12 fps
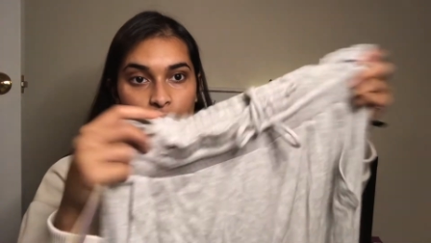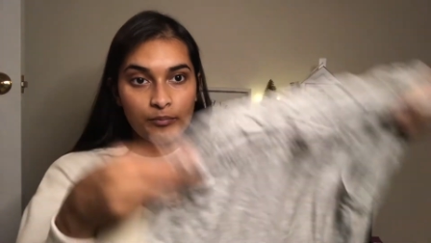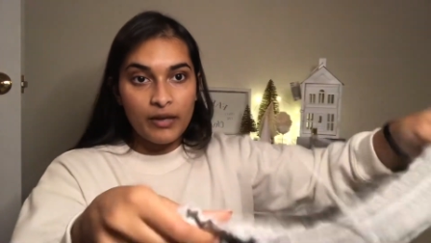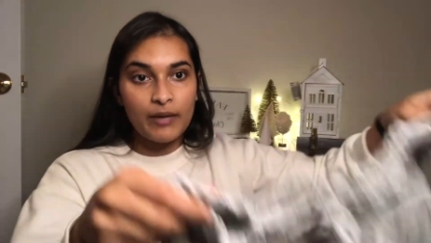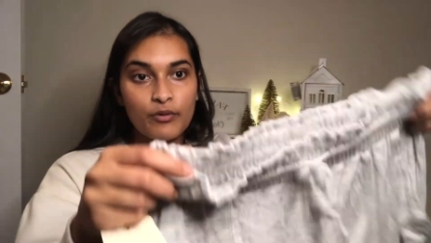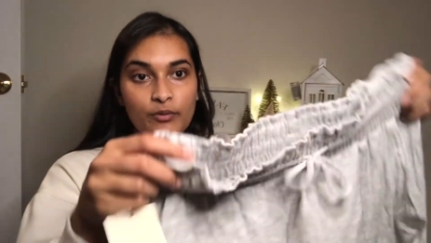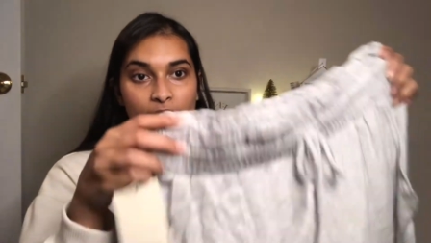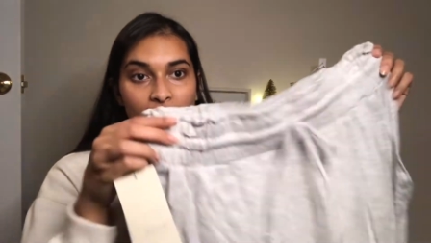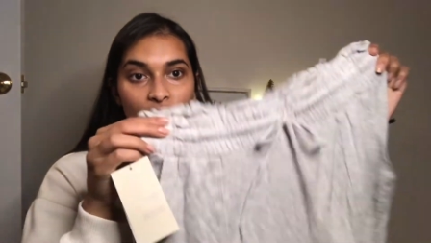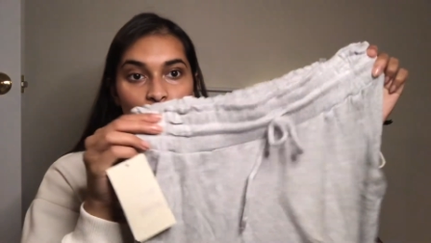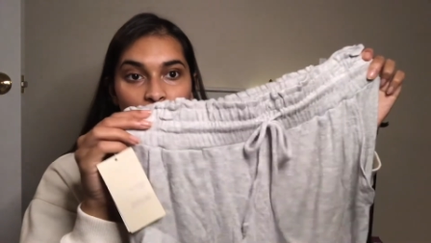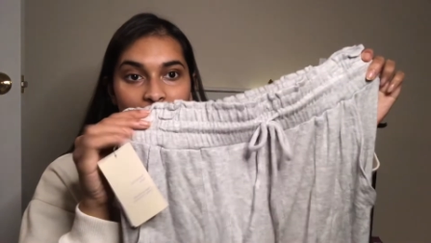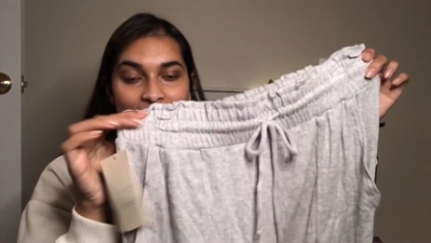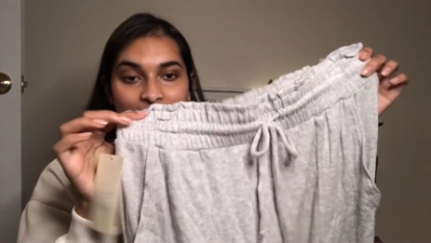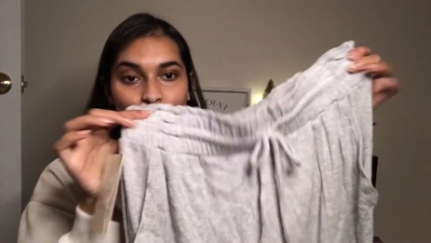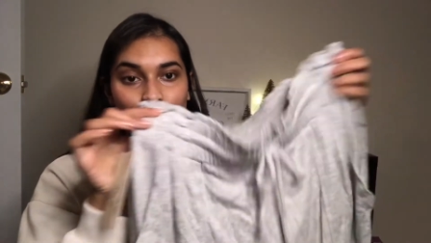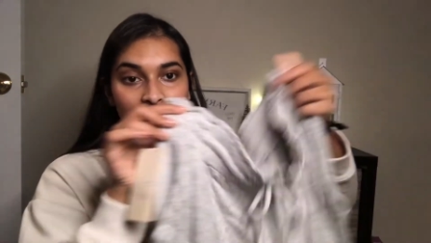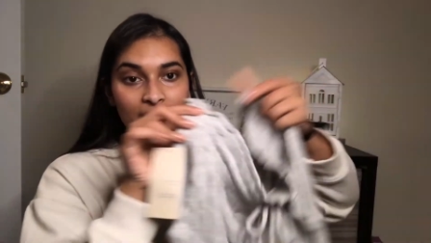paper bag waist
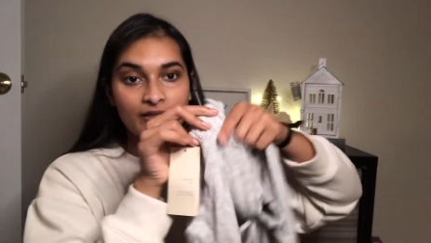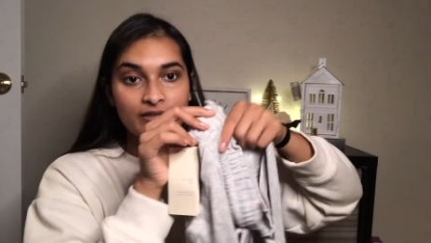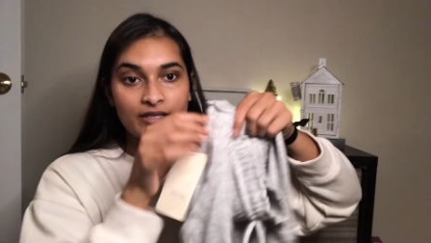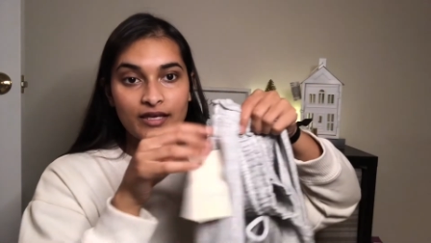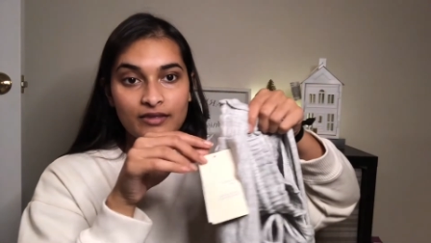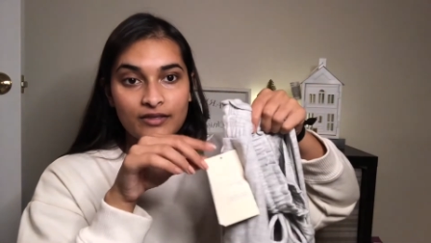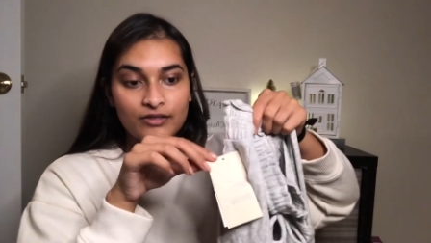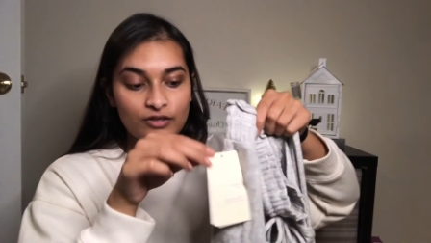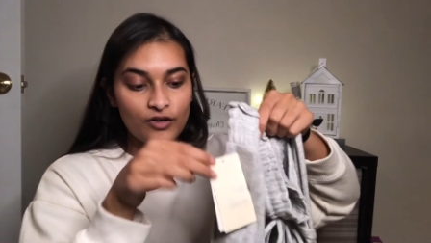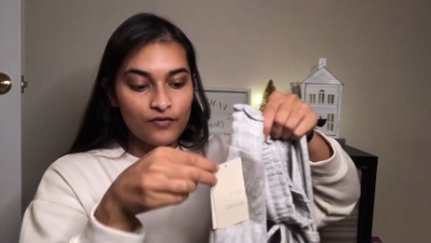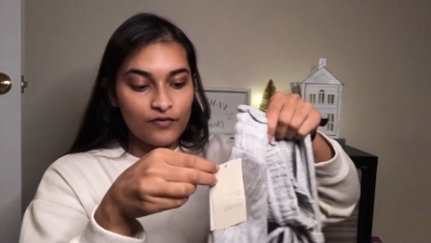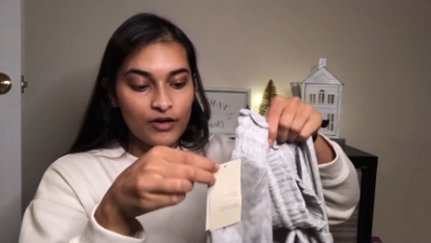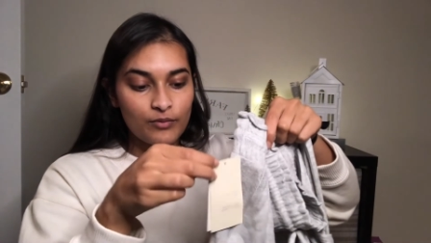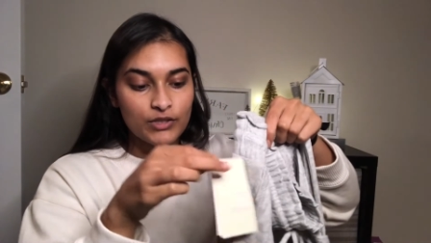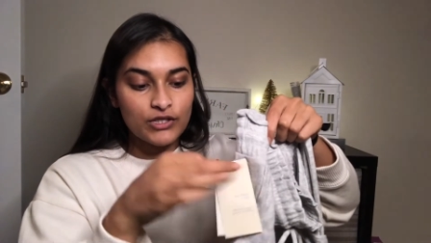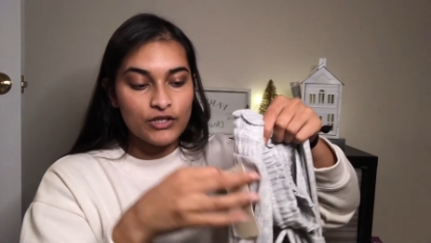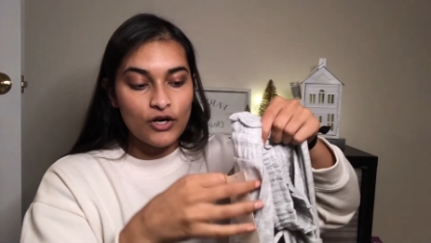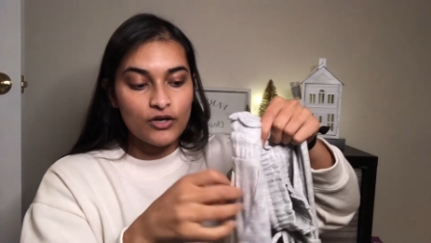pants and these are from
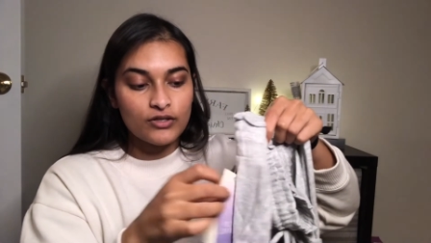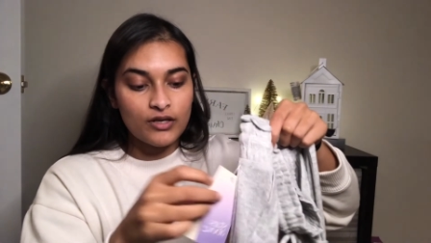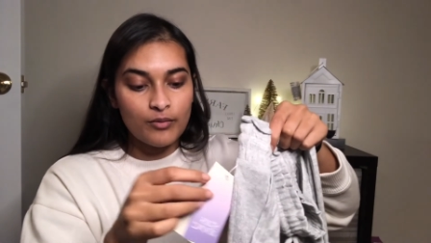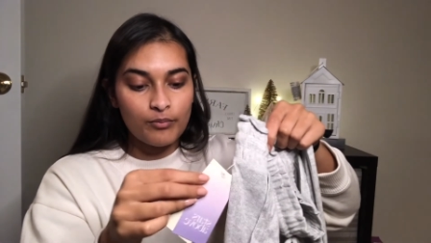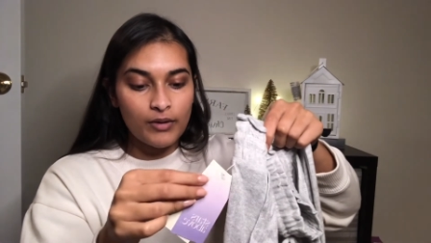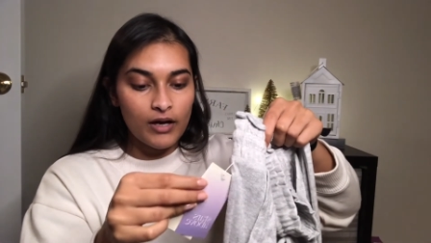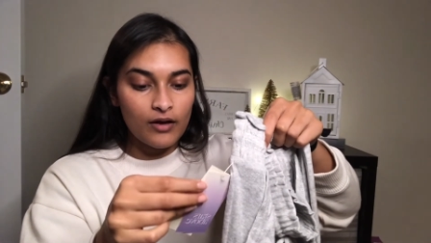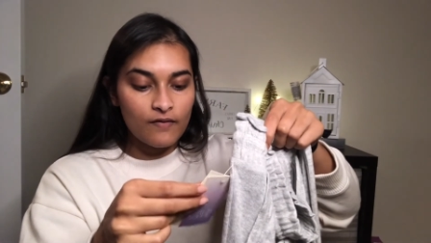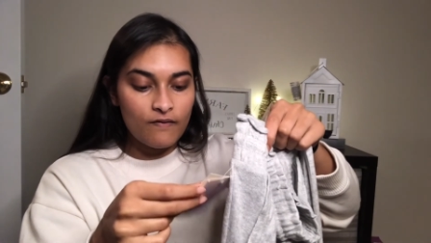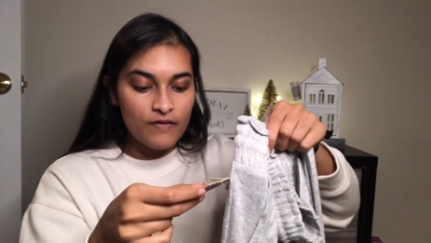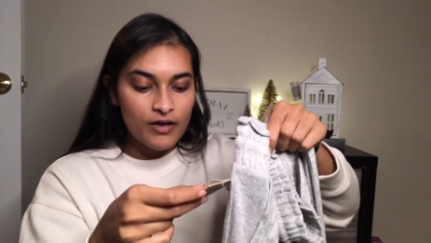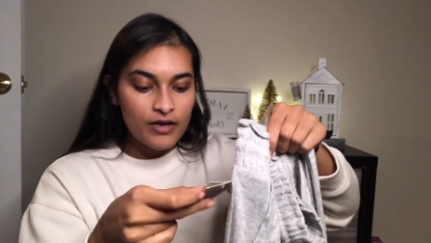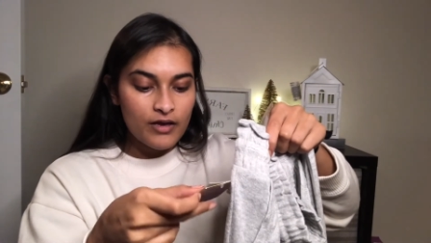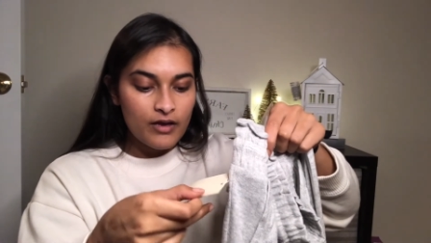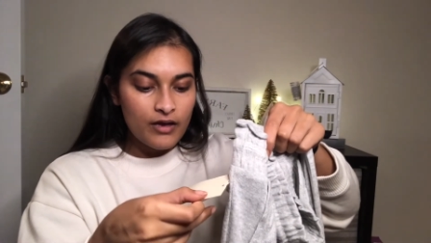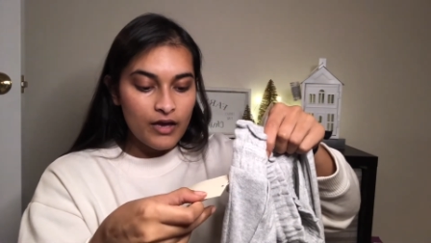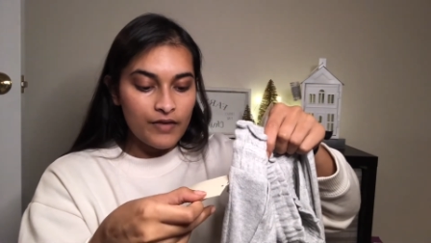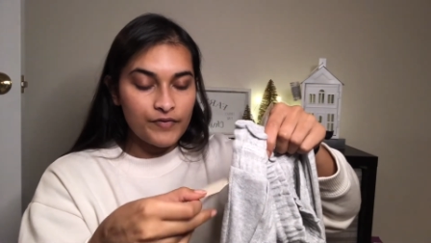Stars Above
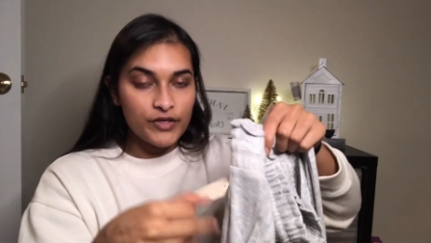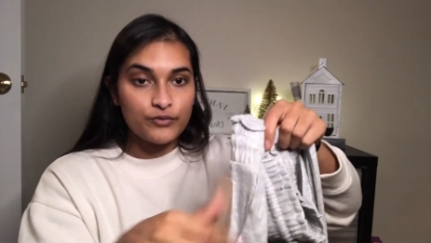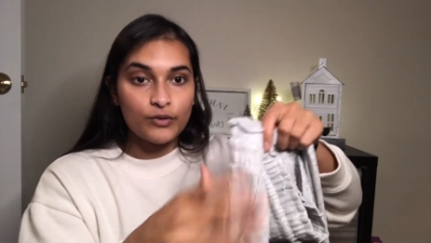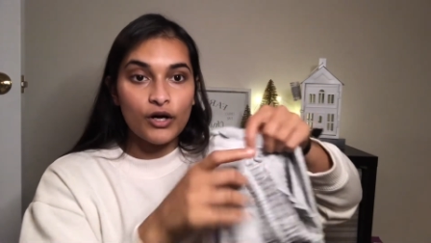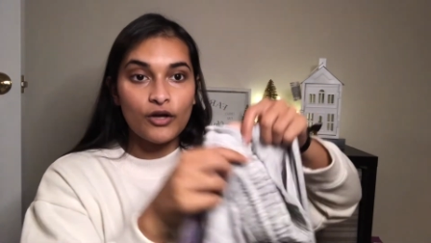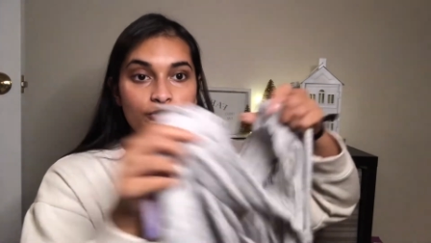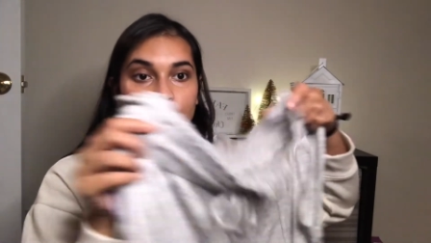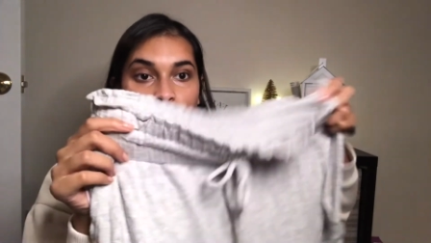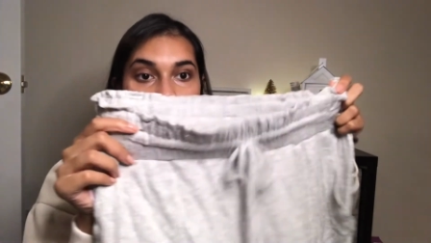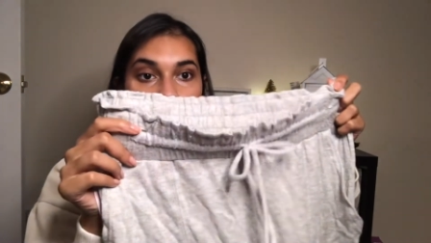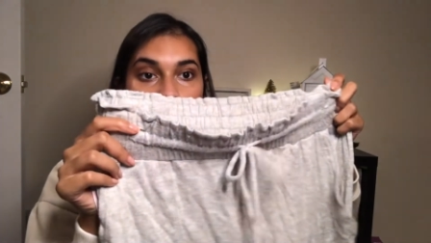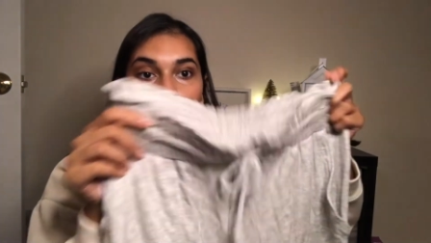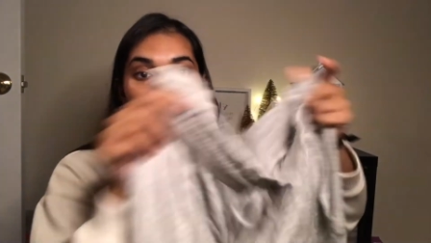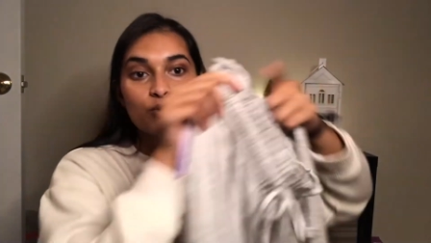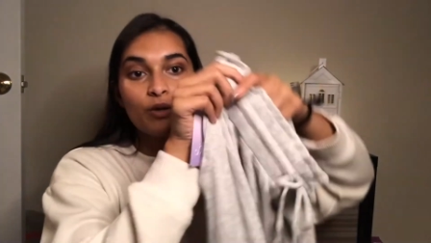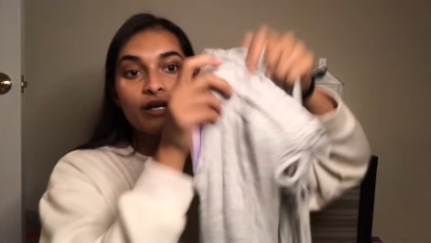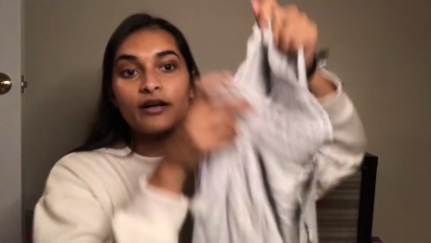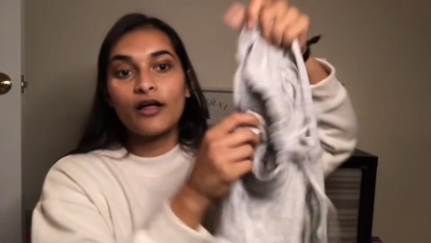and these were also
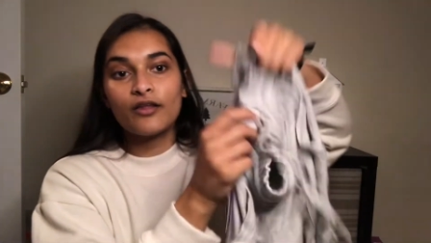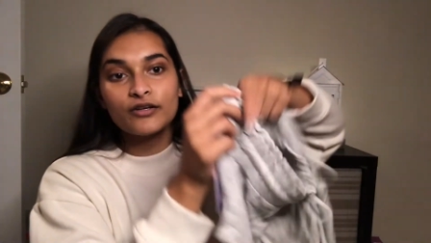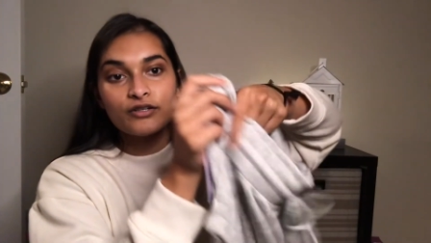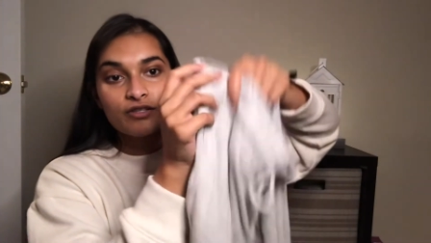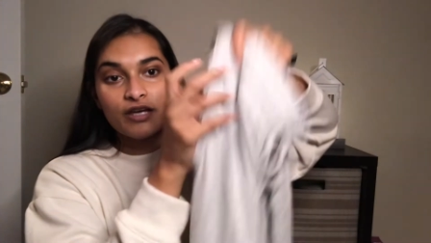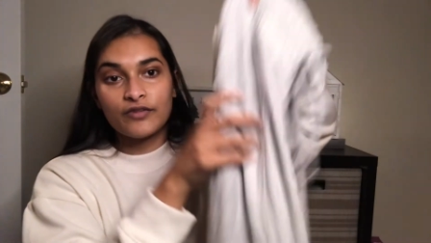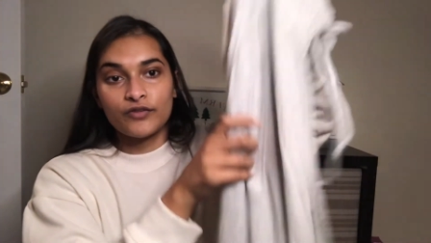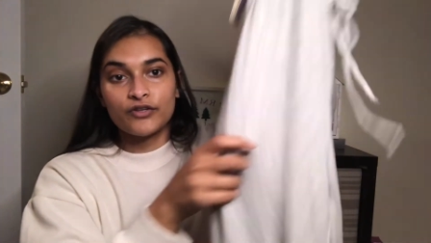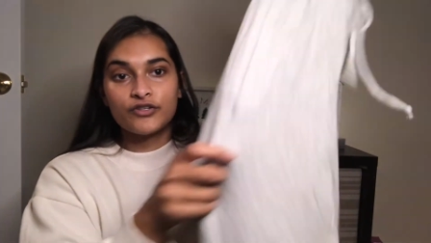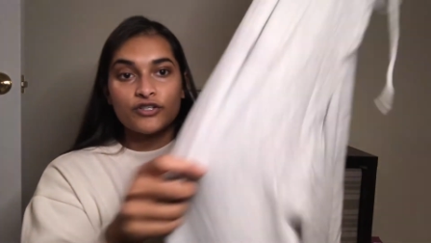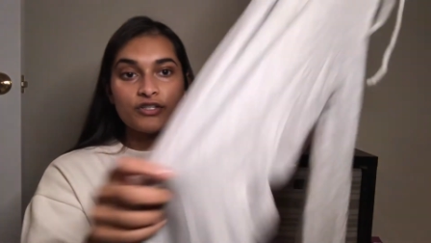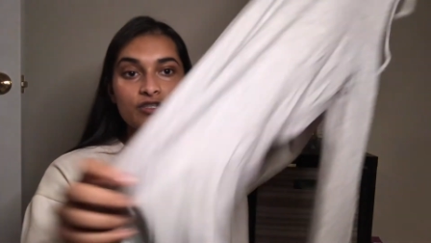$20 and they're just